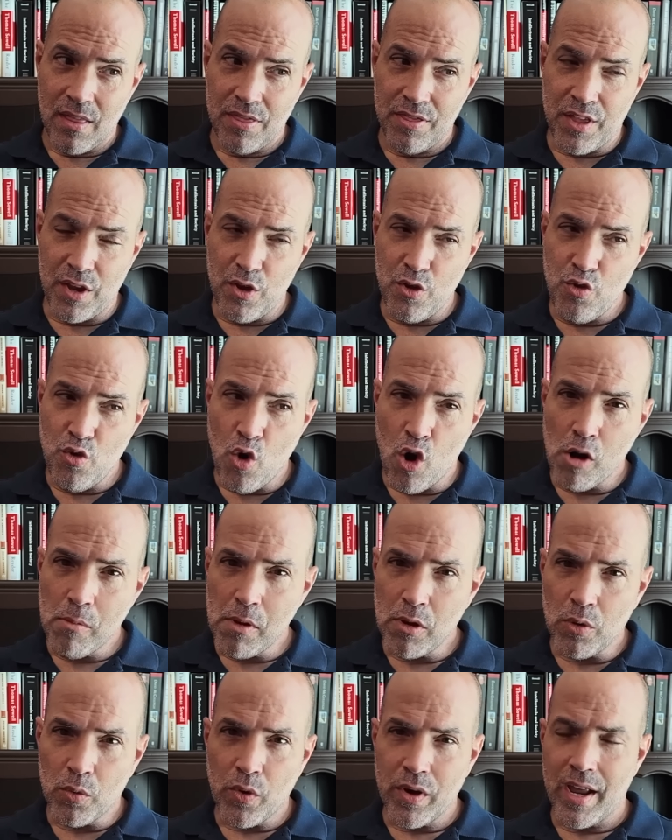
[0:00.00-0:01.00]
the
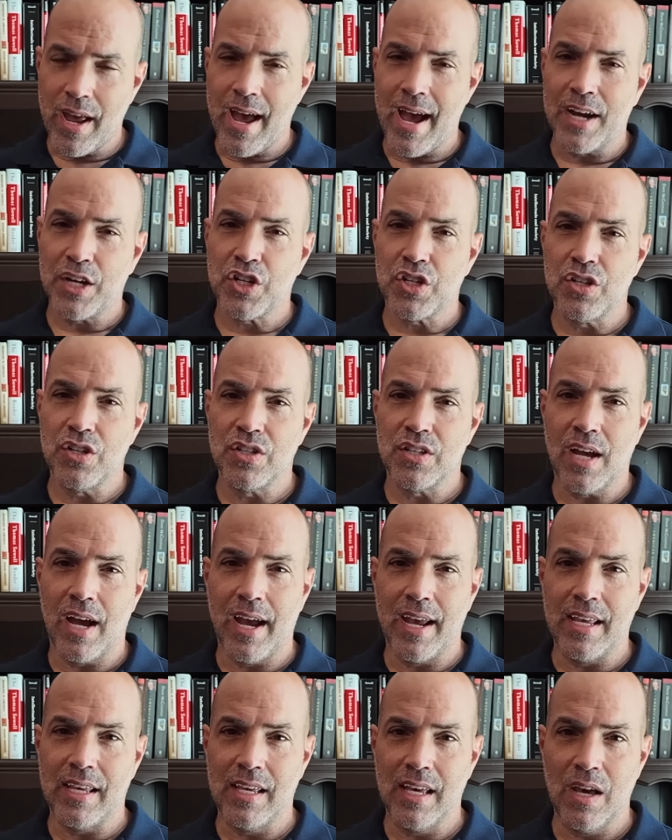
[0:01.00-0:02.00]
normal reactions
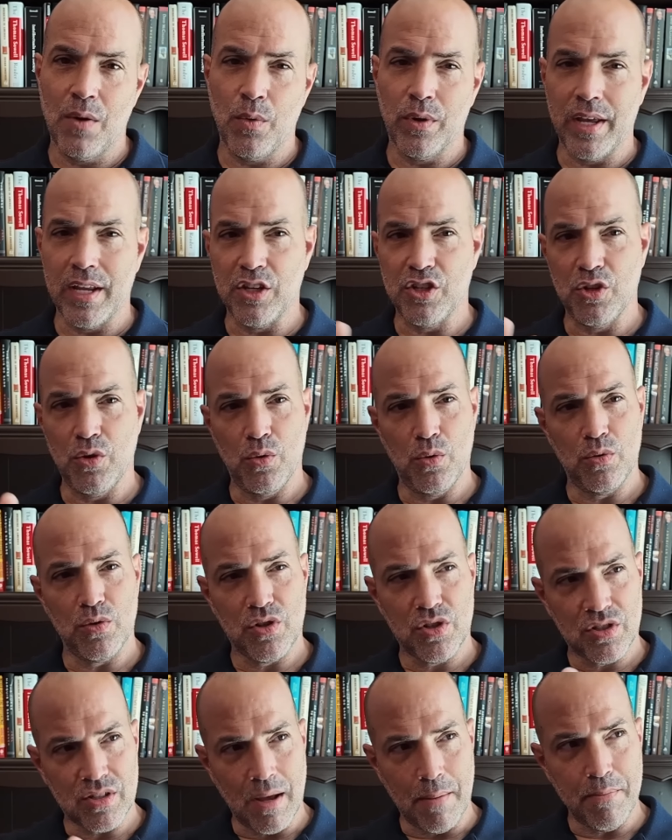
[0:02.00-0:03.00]
I get when I do
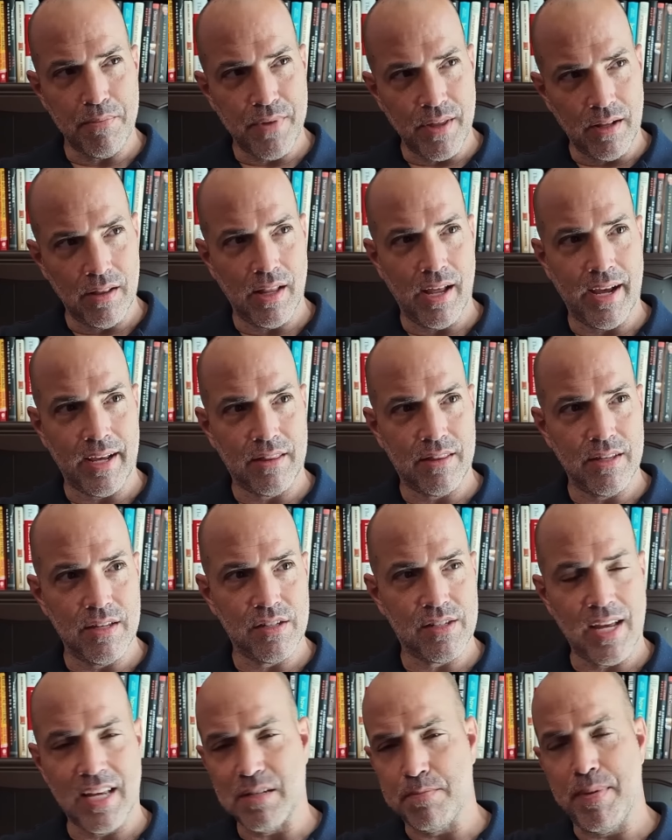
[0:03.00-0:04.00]
something like
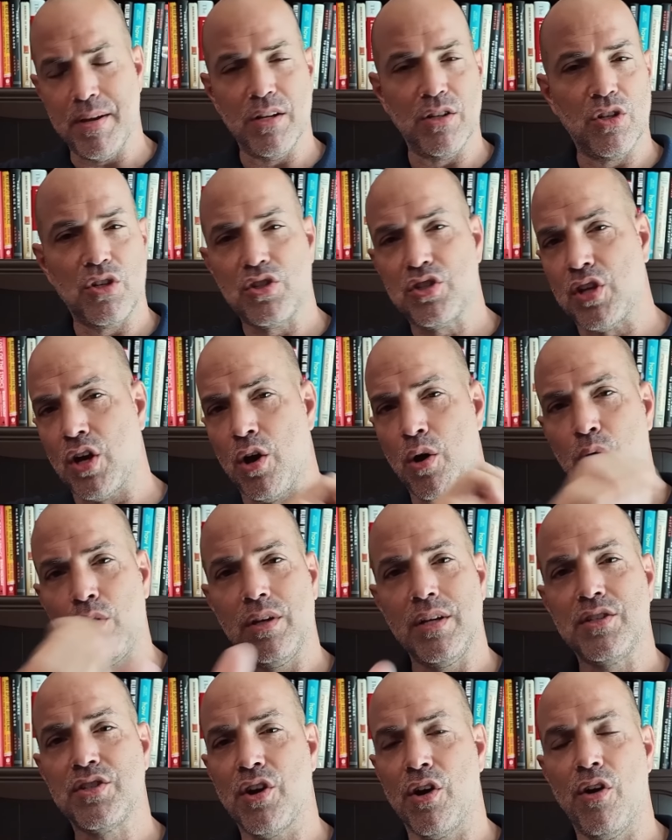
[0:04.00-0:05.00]
this has been
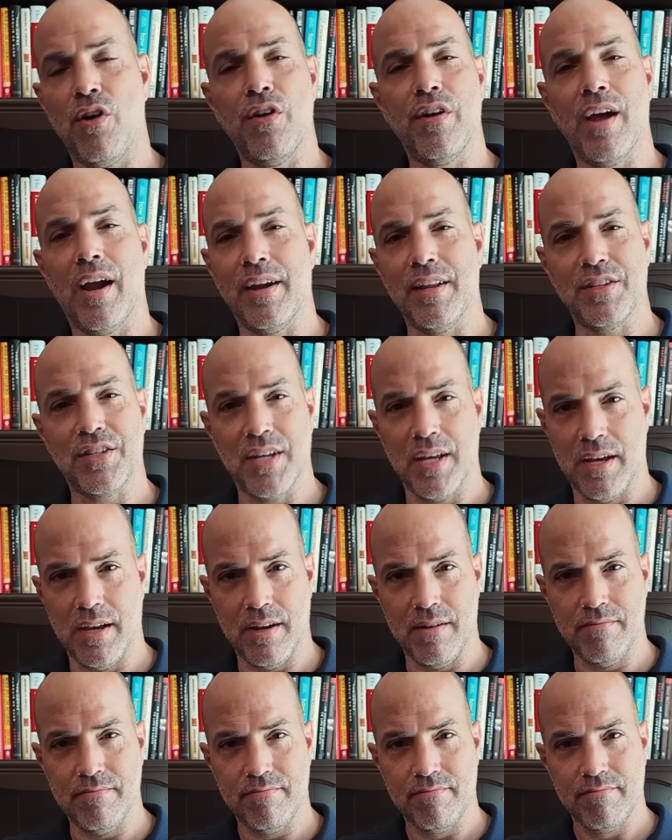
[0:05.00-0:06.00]
totally turned on its
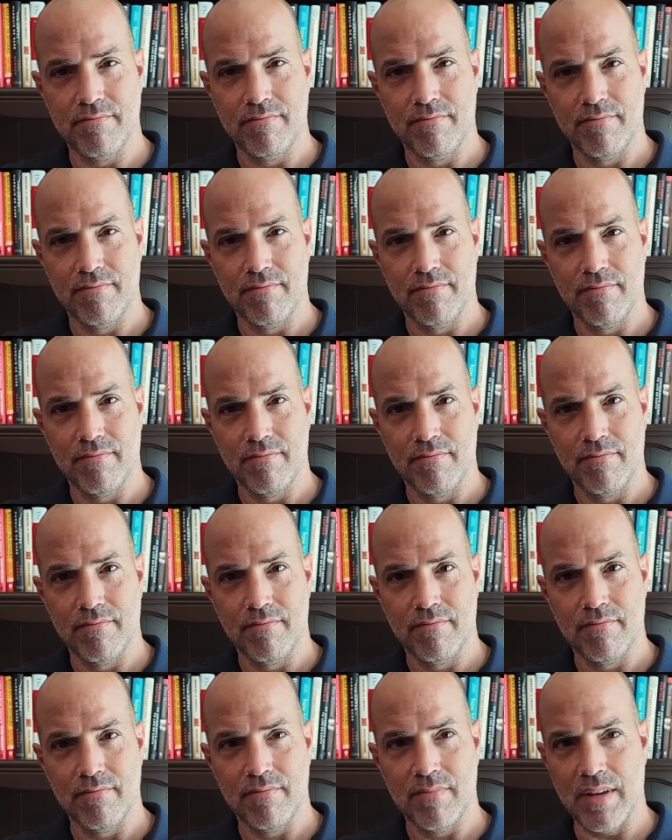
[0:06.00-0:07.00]
head.
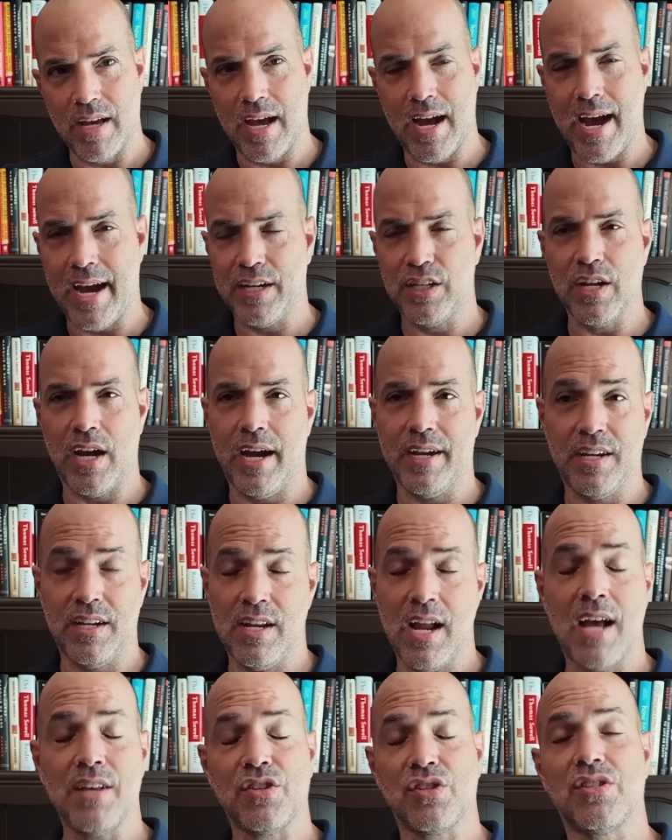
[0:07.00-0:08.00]
Uh, I, I did
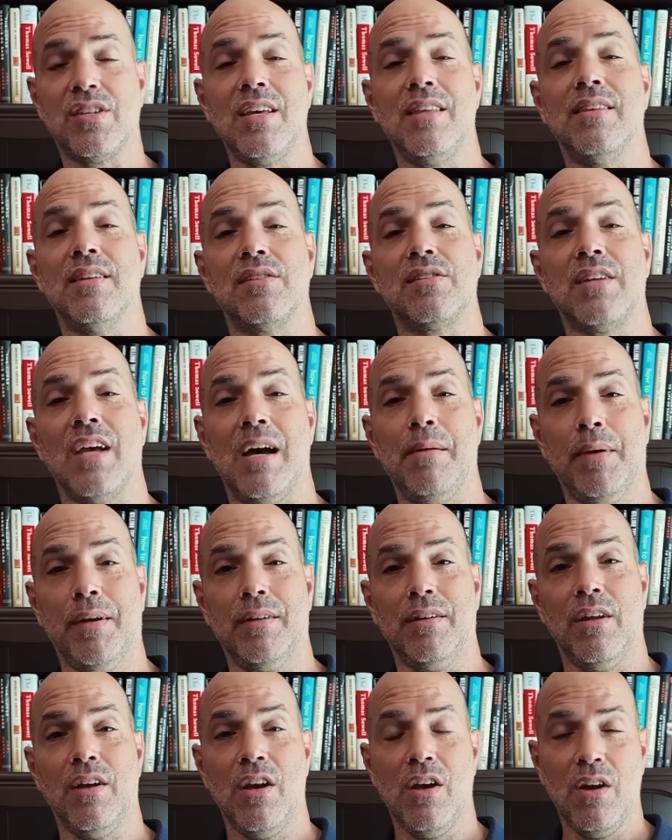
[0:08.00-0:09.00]
not see this
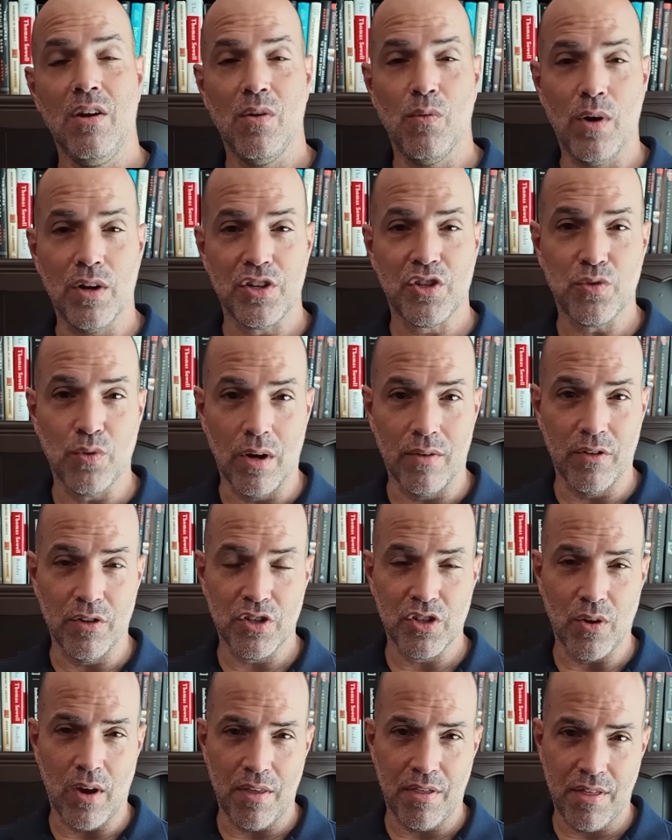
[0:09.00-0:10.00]
coming whatsoever.
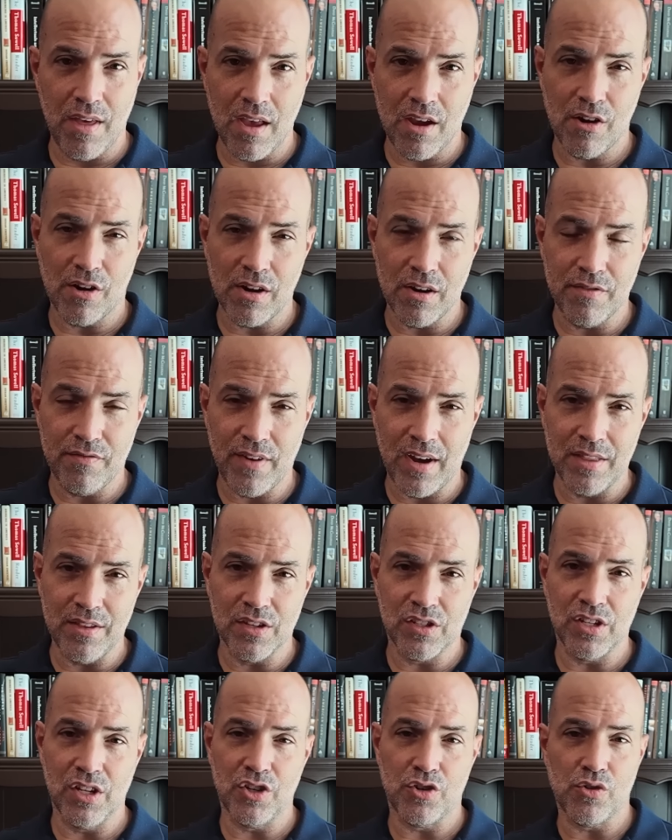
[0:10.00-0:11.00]
So I think you're going to find
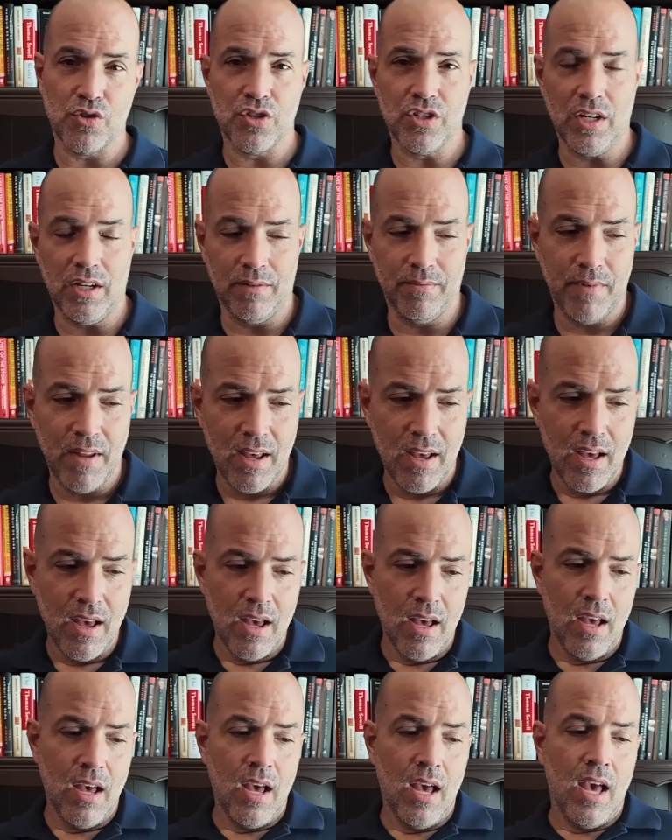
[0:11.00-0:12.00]
this interesting.
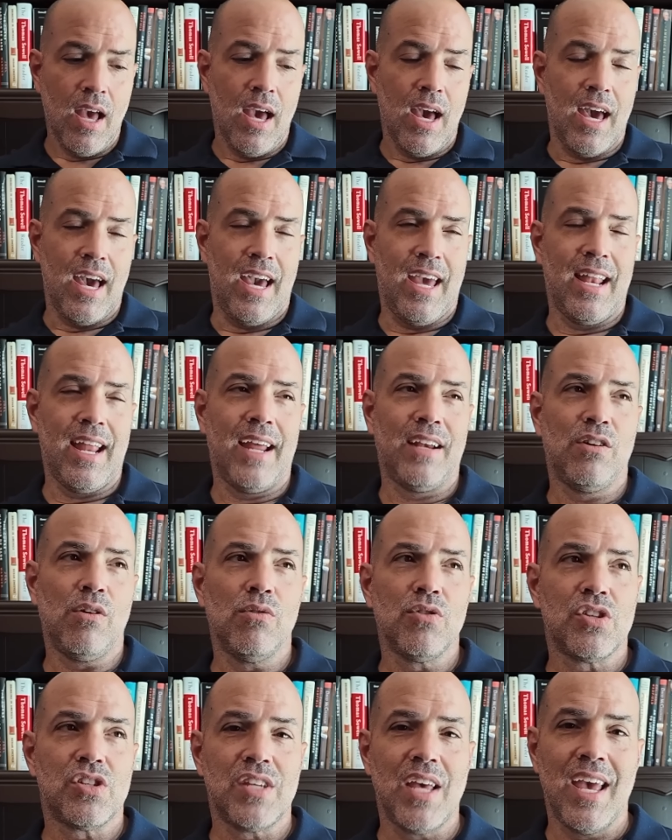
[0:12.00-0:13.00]
And I
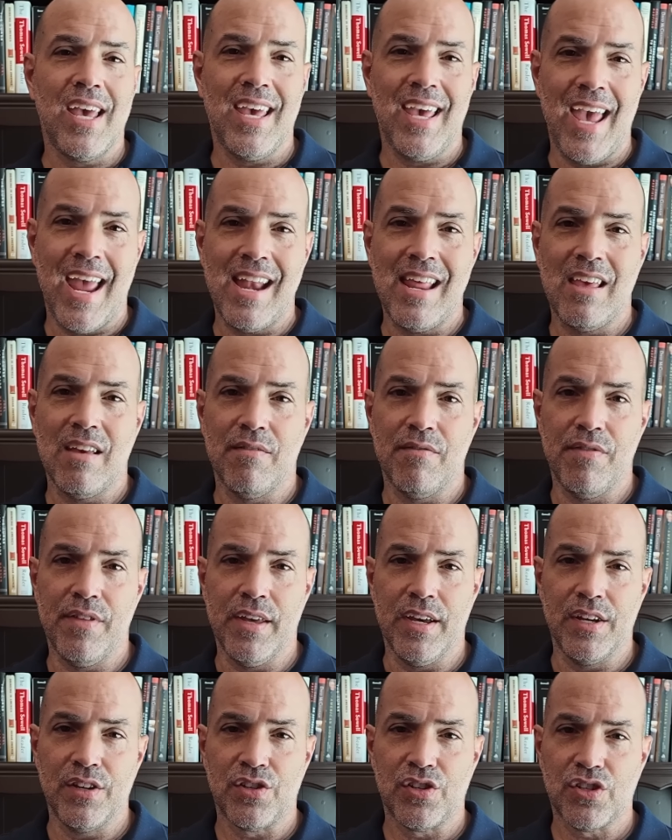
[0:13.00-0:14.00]
don't say any of
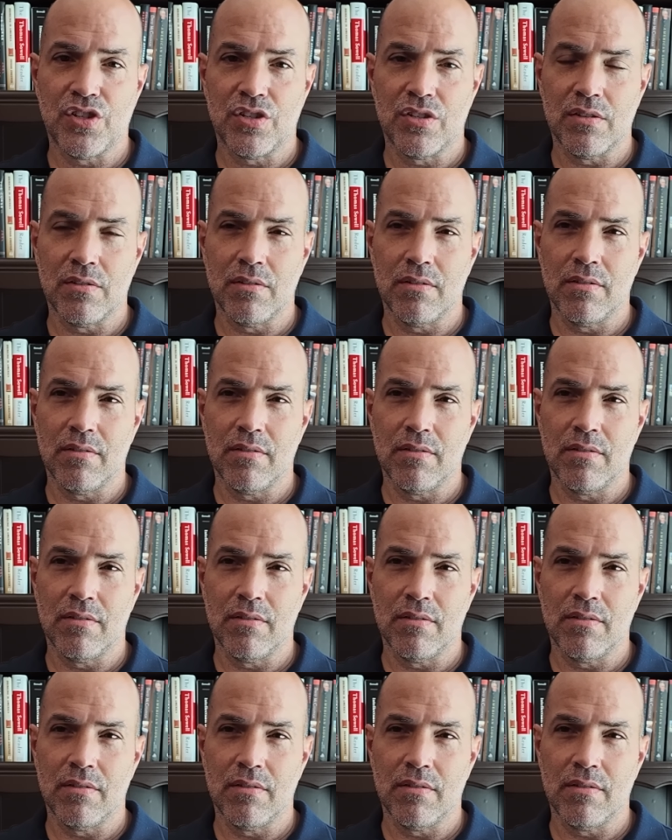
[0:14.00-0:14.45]
this